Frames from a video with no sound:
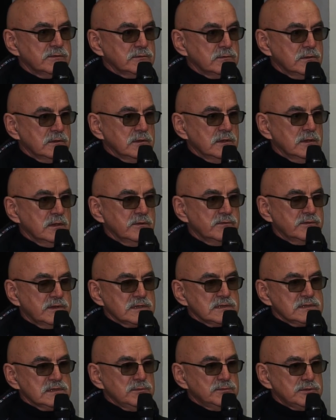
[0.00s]
so I'll
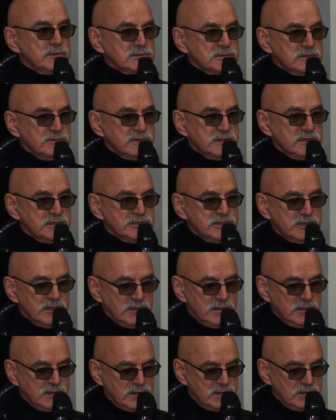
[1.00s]
continue in Russian
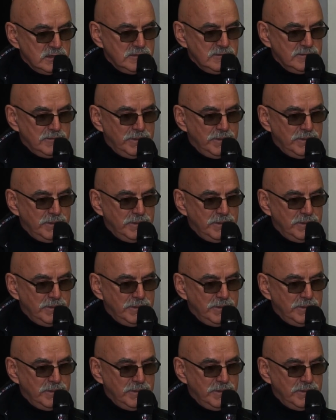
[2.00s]
if I may.